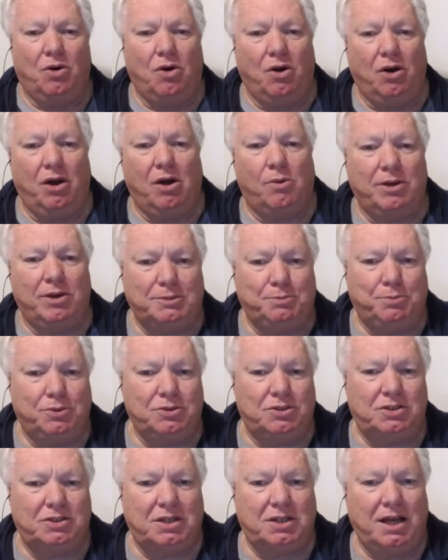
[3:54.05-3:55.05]
iOS
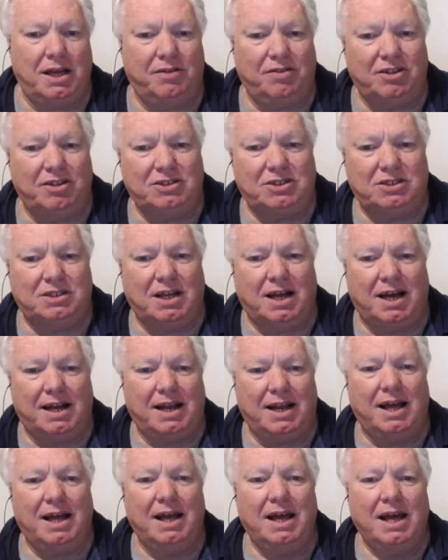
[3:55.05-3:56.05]
puts this
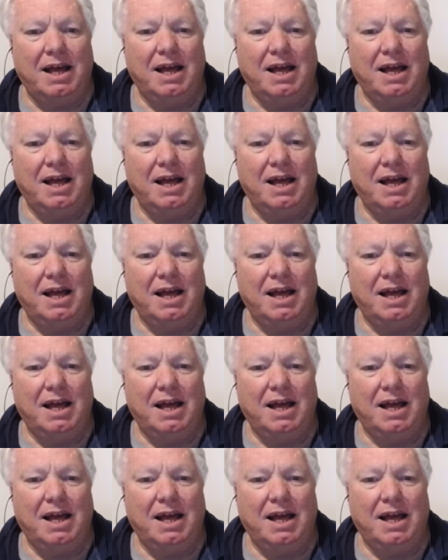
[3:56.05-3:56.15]
data